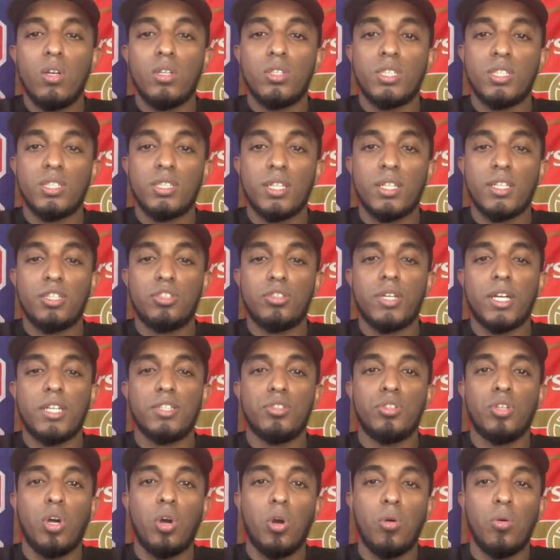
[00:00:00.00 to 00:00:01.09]
just to let you guys
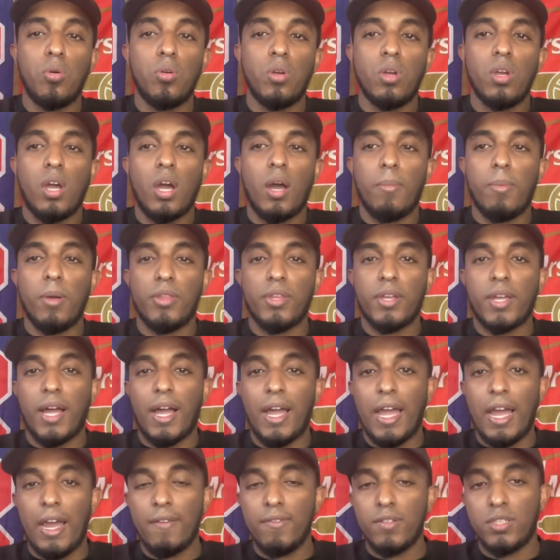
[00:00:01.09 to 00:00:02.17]
know about the Kai
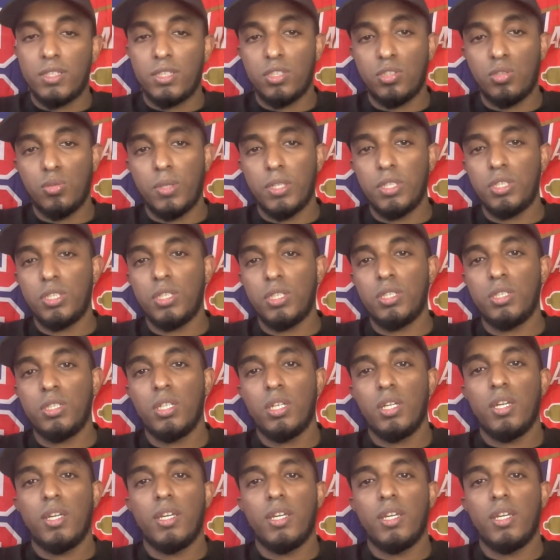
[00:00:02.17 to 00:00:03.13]
Havertz situation,